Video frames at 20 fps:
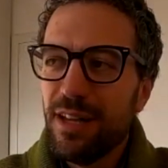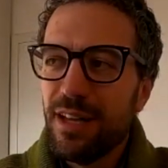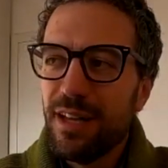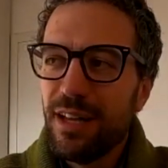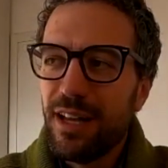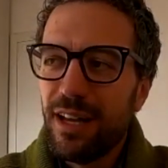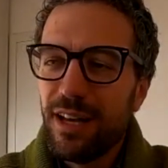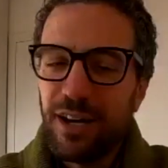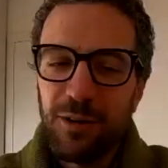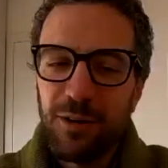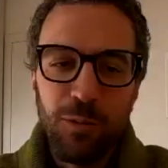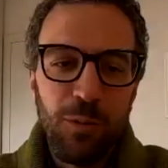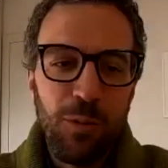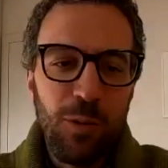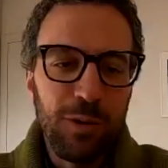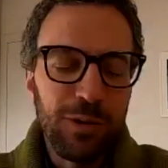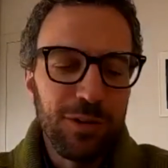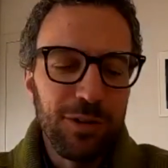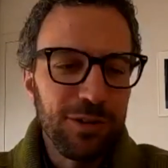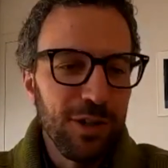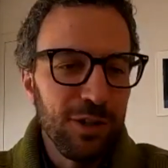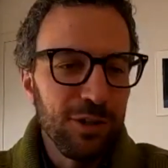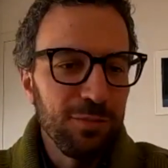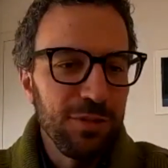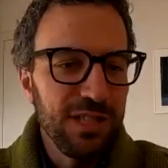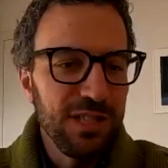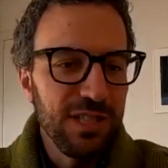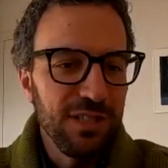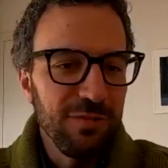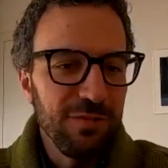what are not
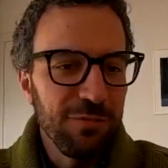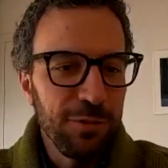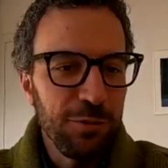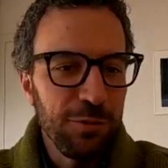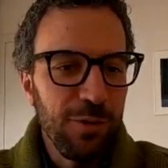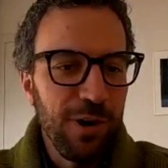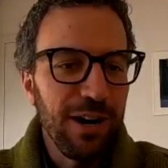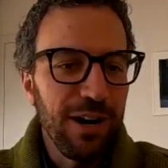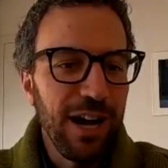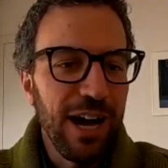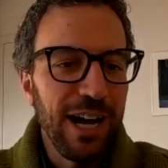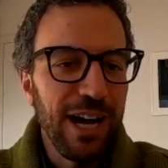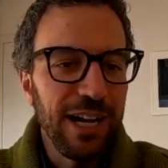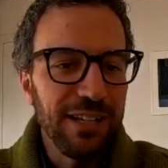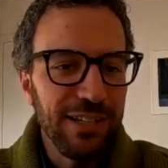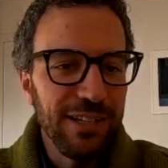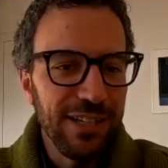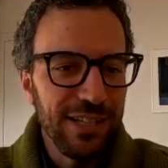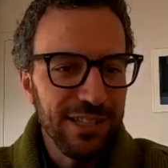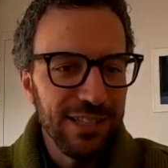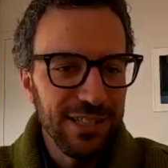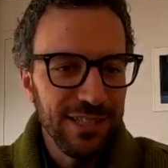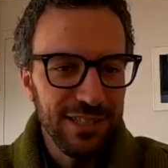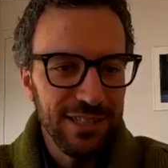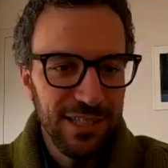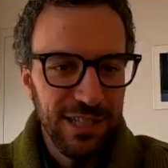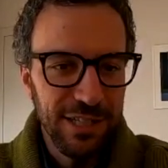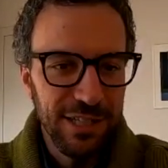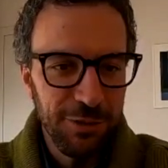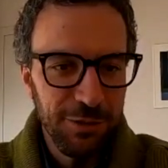missing for sure are ideas
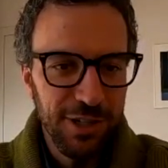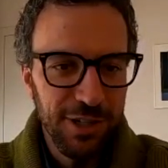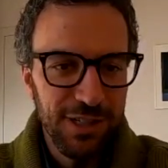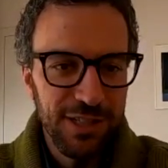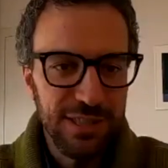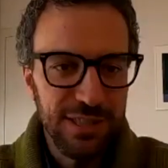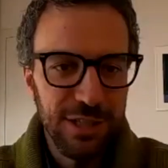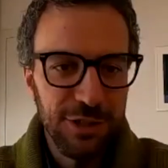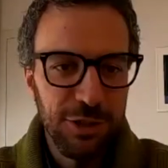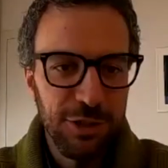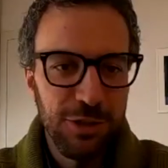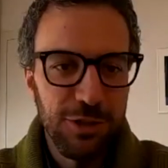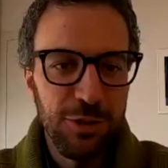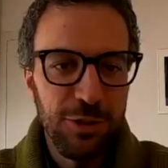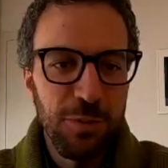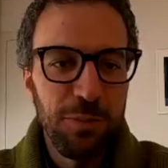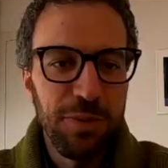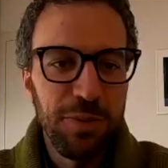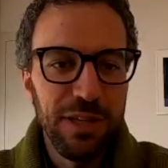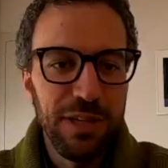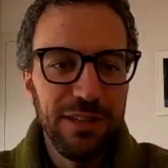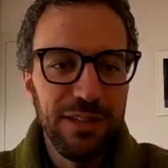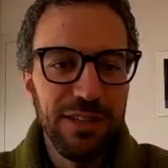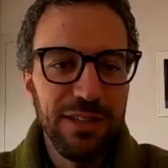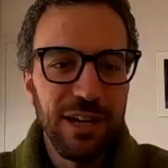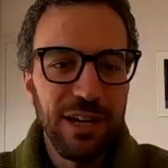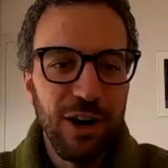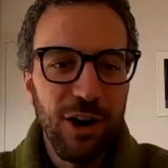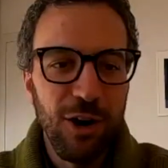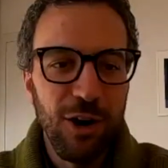inside the organization. So building
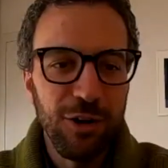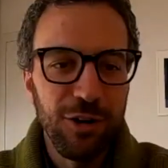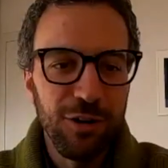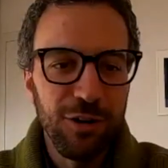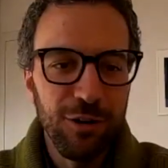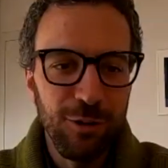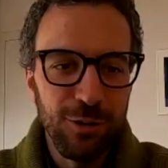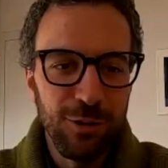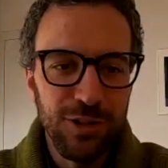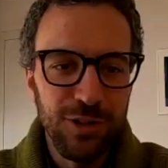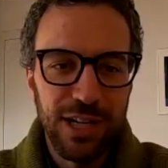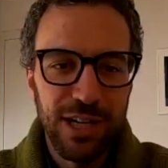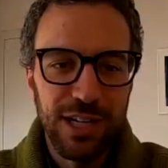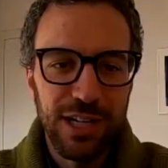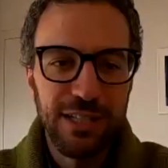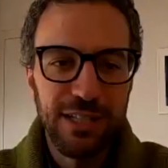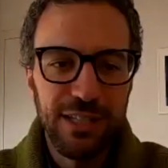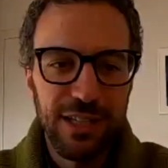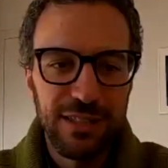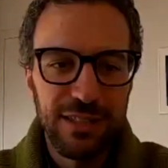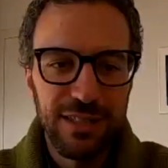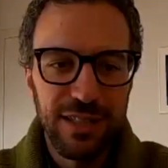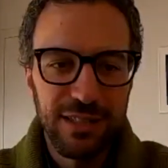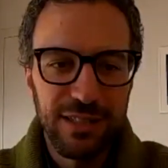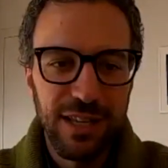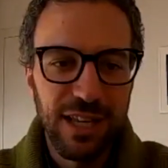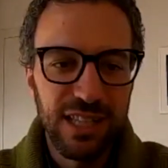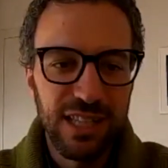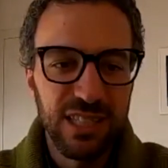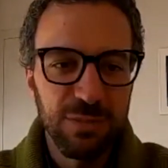on those ideas and
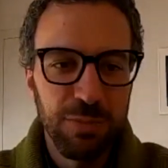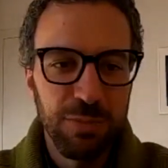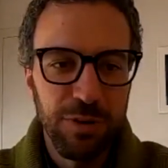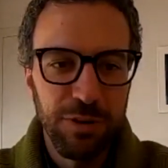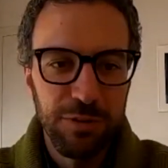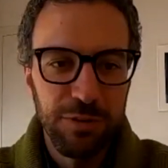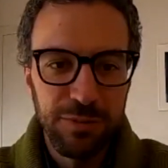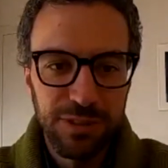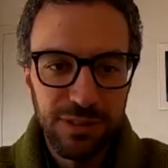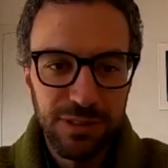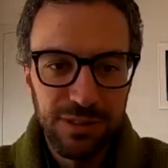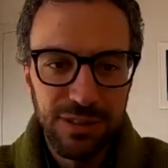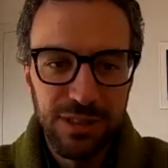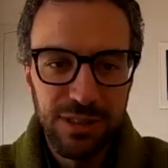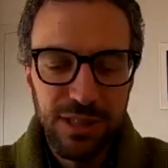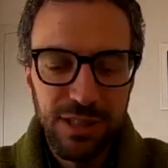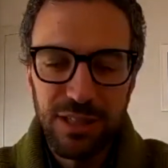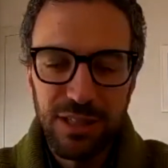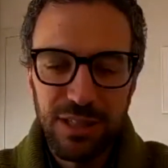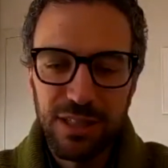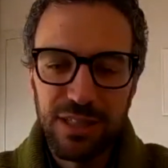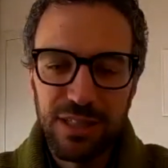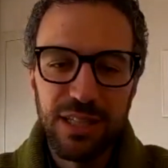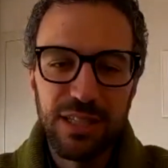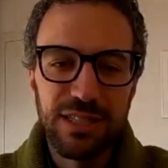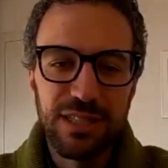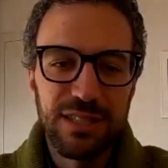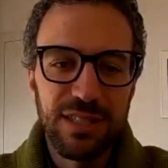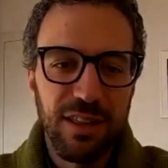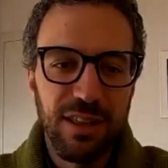experiment is
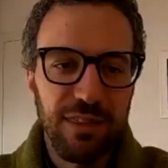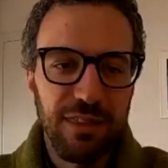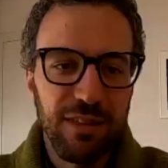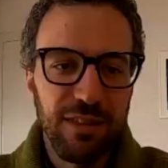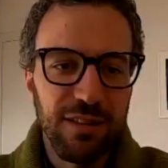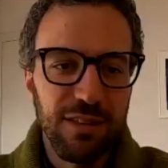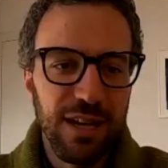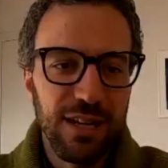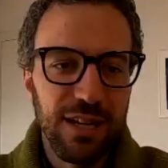something that